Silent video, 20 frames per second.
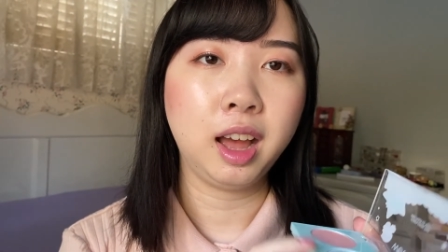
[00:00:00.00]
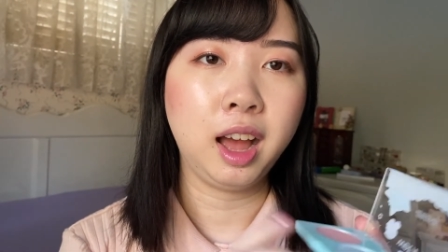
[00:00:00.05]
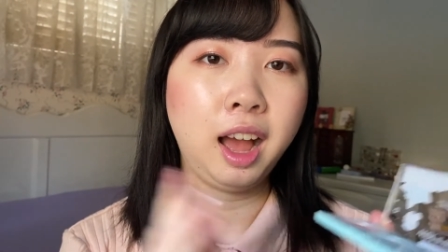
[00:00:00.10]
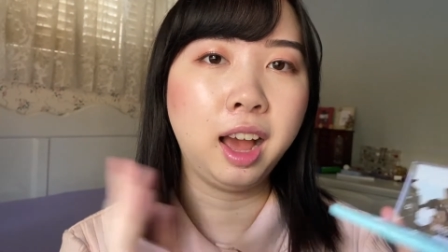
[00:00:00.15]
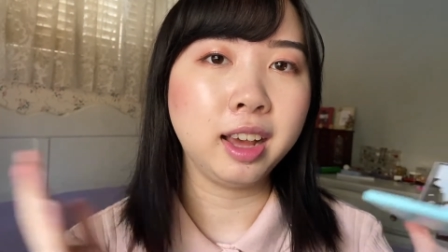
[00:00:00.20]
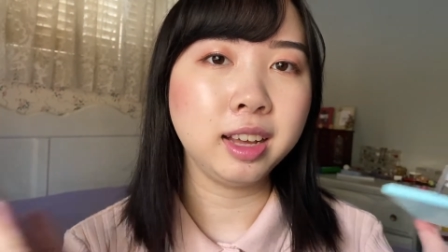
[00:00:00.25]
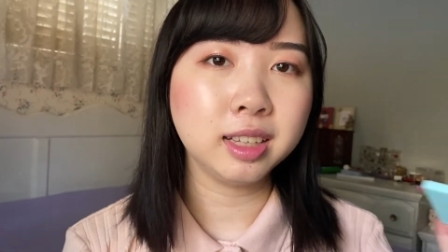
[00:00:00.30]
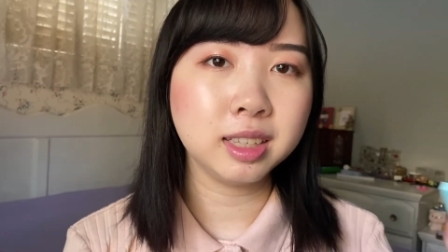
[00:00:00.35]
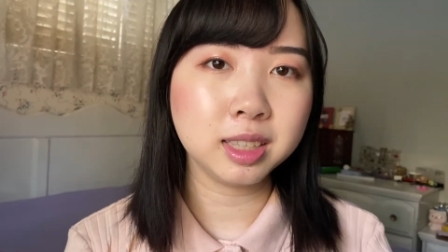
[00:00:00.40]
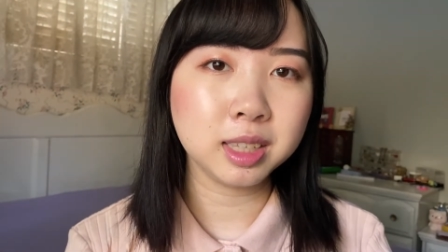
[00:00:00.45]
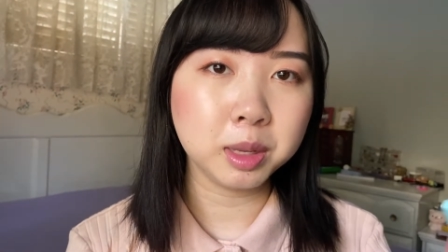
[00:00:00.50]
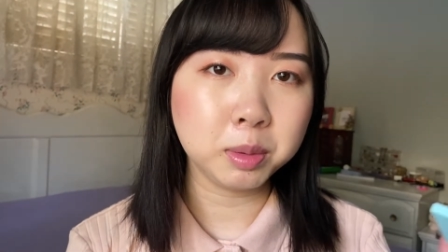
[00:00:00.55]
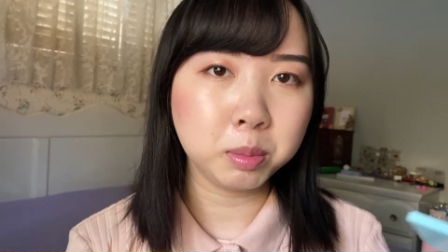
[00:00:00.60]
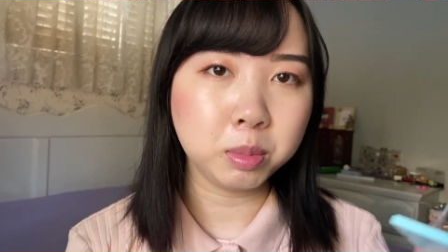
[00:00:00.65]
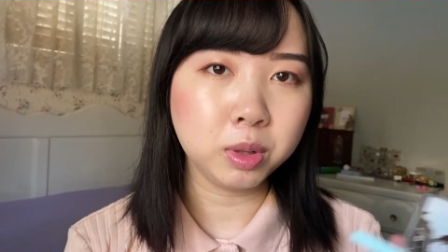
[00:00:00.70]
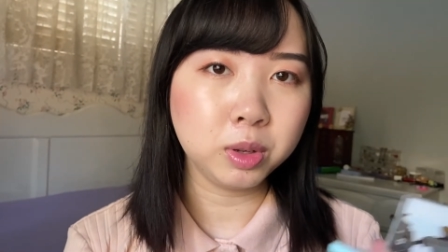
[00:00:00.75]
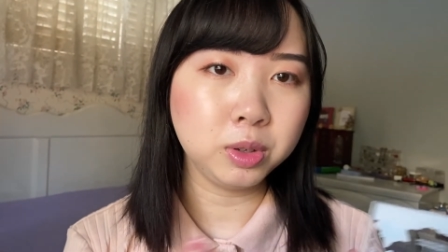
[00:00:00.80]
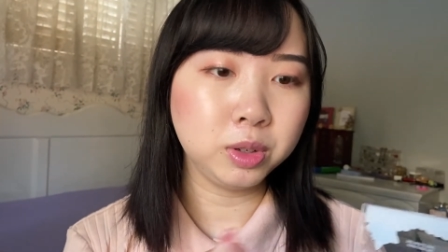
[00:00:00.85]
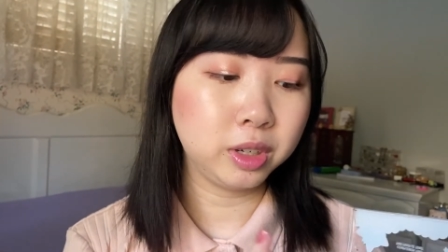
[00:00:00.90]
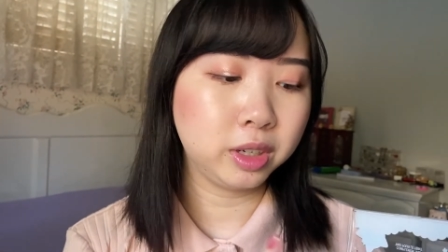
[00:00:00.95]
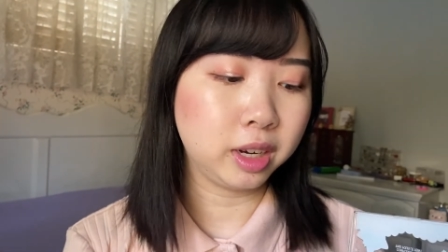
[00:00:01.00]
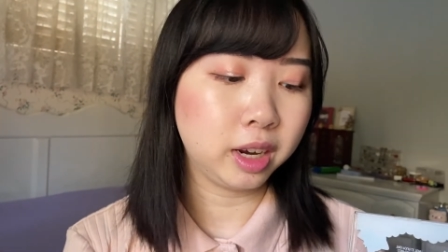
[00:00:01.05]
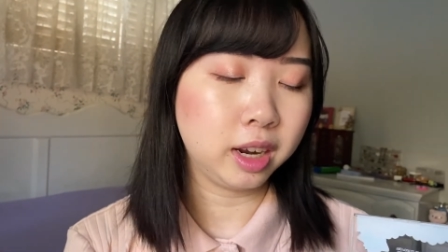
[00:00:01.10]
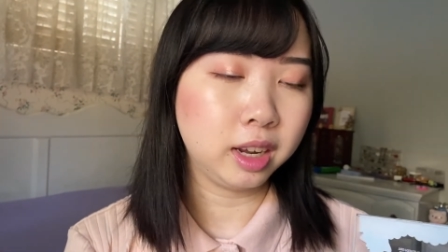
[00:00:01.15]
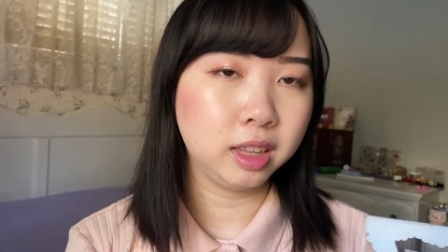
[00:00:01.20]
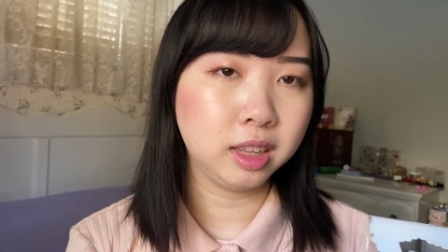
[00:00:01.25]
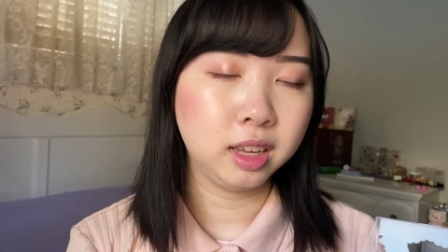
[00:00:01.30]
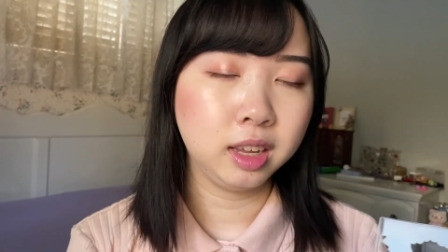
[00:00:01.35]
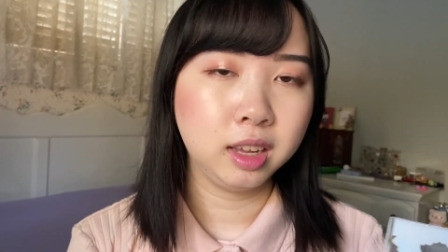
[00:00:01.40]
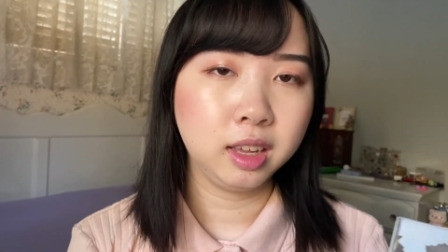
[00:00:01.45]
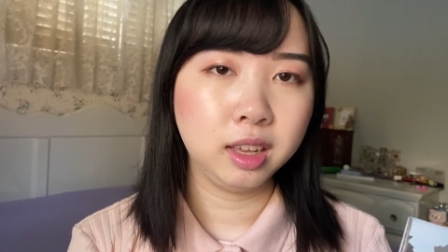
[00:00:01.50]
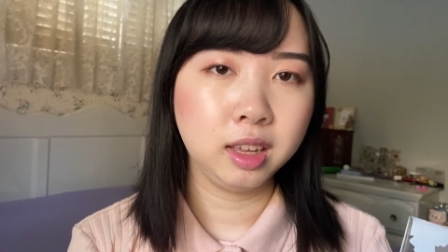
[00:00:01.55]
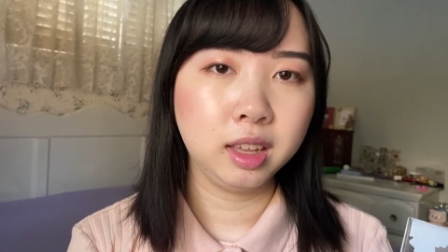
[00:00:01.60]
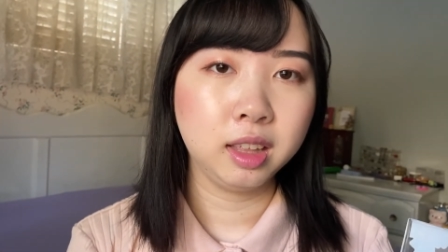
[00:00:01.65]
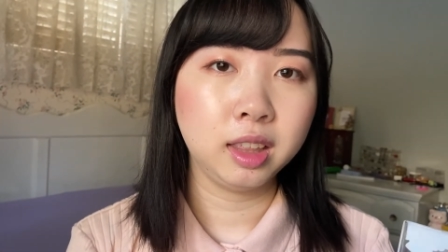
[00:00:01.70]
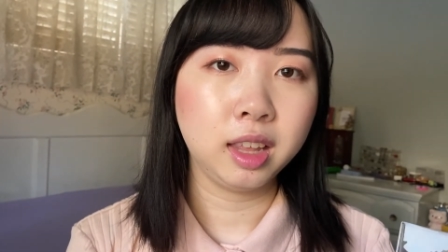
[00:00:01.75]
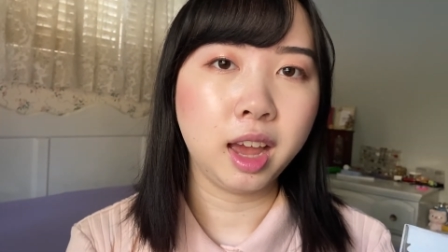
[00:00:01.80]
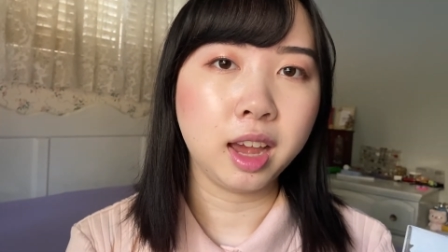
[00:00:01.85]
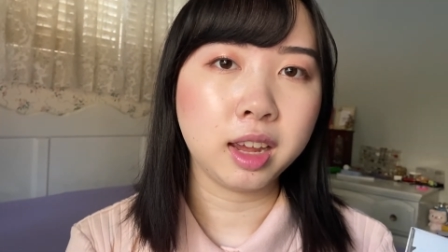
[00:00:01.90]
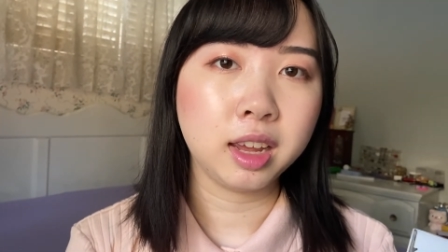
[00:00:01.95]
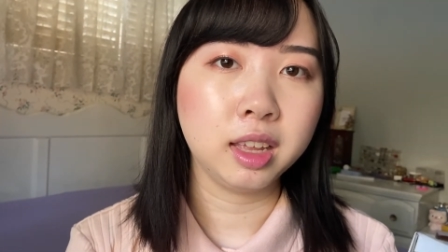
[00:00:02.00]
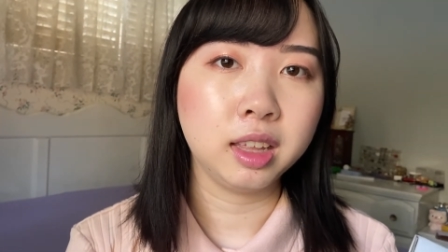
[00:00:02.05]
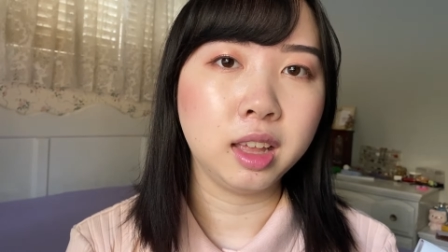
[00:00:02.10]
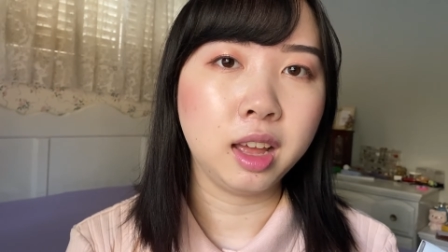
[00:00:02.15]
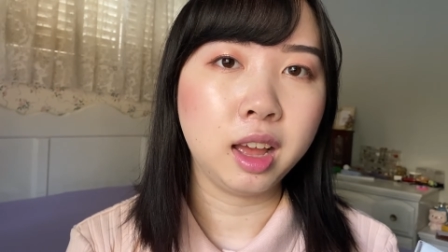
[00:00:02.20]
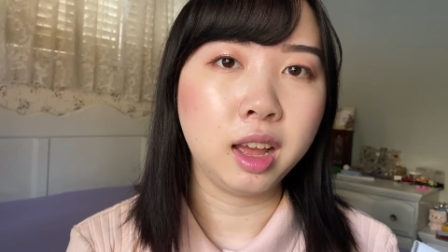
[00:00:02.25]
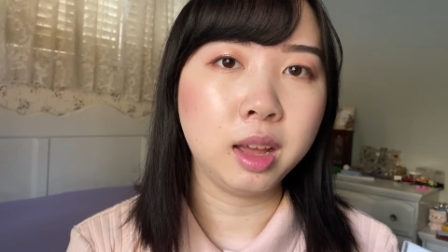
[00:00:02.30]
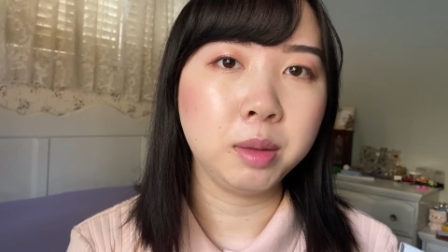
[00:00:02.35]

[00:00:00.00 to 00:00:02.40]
icy blue shade that I can